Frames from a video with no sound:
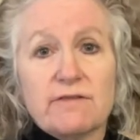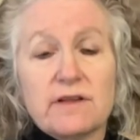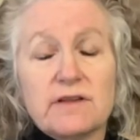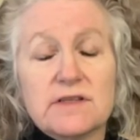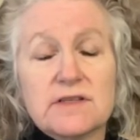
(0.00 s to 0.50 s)

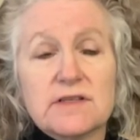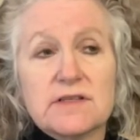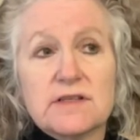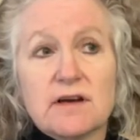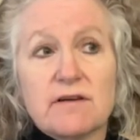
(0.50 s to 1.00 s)
And this
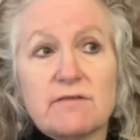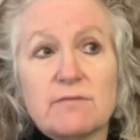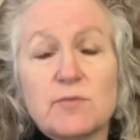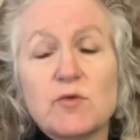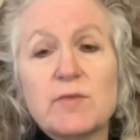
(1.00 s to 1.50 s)
is, uh,
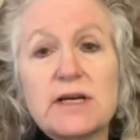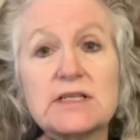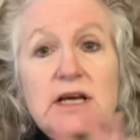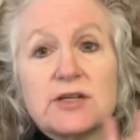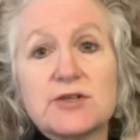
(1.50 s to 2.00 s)
movement
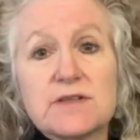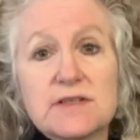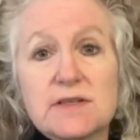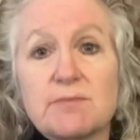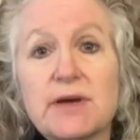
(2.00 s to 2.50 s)
intelligence
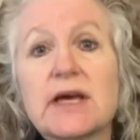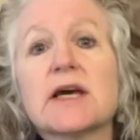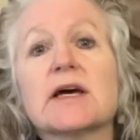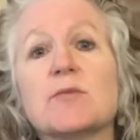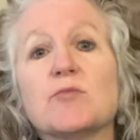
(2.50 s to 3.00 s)
is a
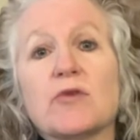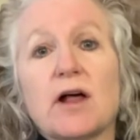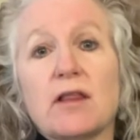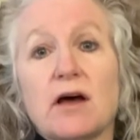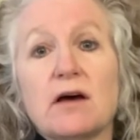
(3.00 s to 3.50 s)
big
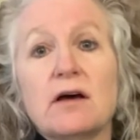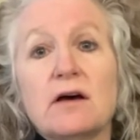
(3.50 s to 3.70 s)
umbrella